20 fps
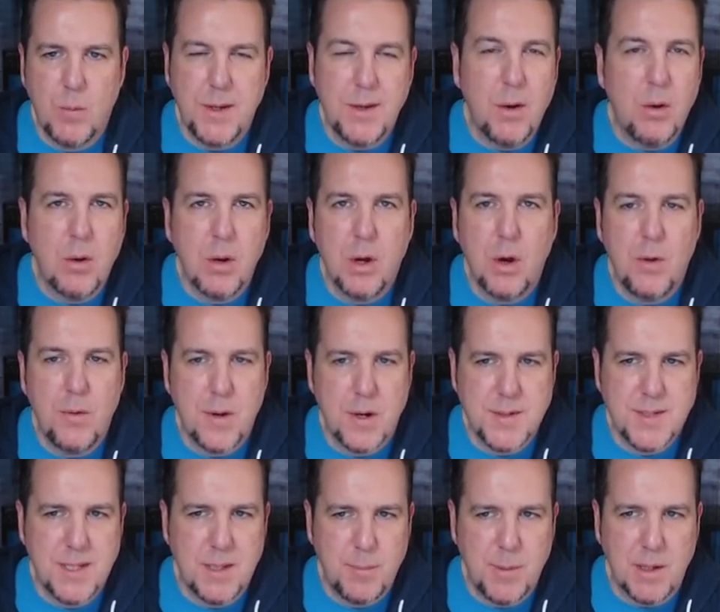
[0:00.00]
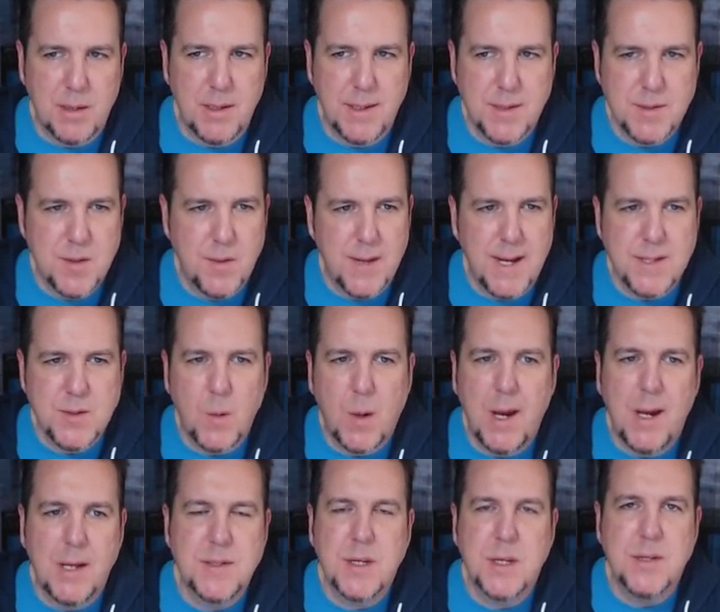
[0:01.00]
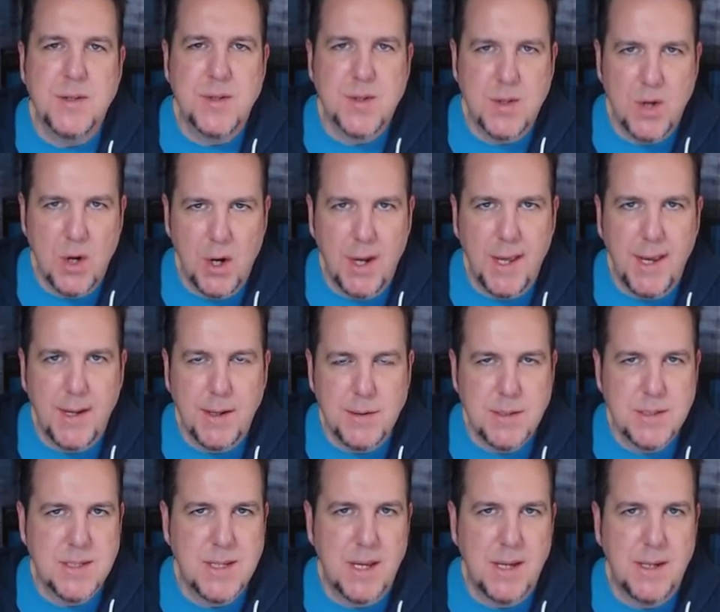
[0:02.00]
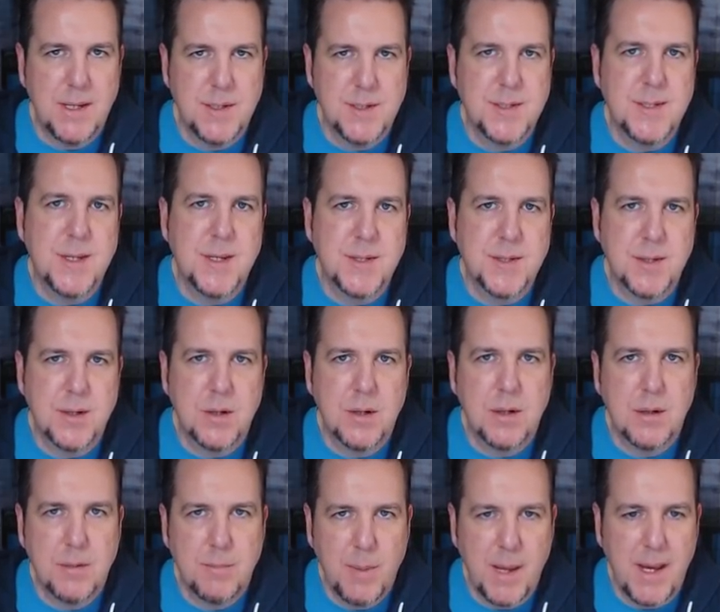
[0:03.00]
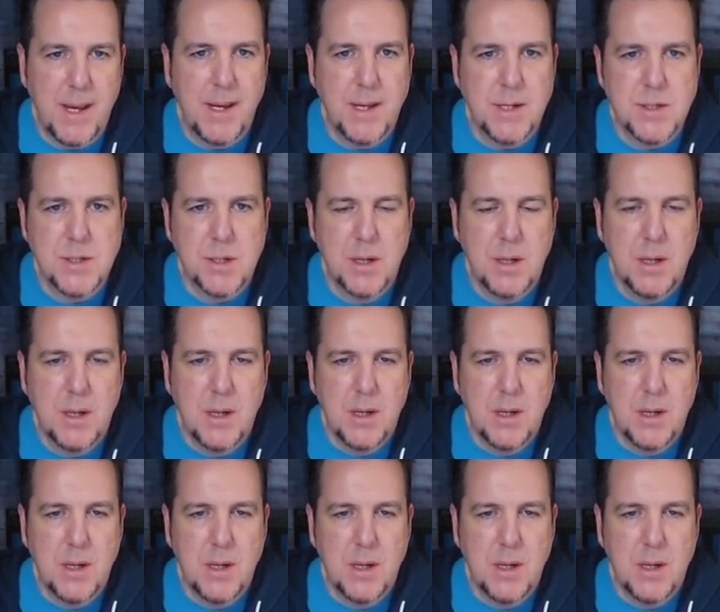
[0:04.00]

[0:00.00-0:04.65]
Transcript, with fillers: We don't go there typically, so that's why it's concerning, said his sister, Paige.